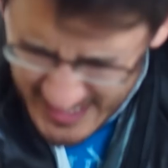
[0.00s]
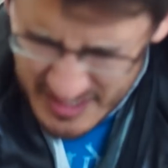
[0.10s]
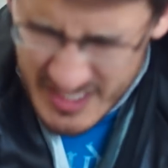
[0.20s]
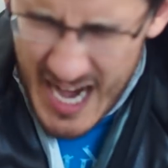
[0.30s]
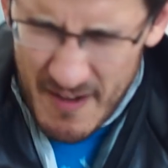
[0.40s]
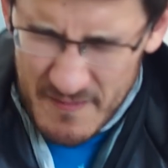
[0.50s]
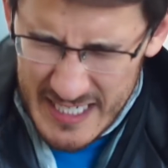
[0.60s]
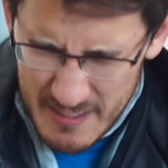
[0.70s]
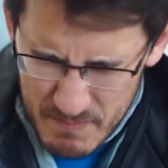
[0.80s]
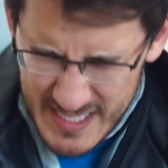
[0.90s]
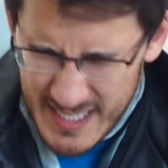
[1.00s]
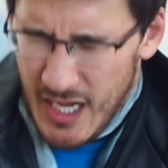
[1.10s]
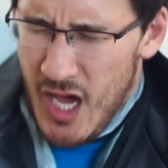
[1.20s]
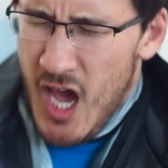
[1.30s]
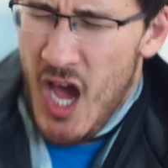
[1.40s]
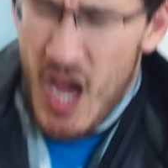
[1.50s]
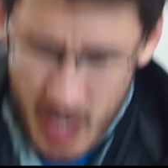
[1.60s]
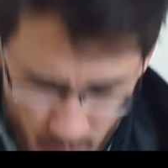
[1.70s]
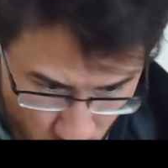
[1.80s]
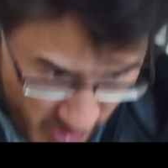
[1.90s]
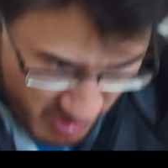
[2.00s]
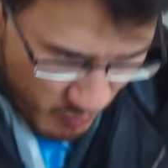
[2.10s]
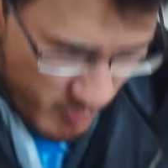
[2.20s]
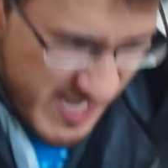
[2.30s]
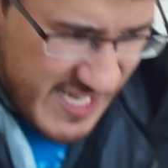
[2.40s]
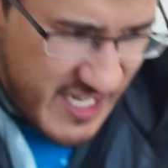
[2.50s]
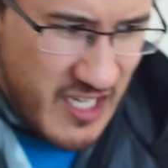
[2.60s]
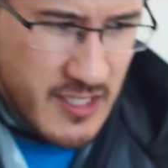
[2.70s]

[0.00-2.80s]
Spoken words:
did you have to hit me? Where I'm weak?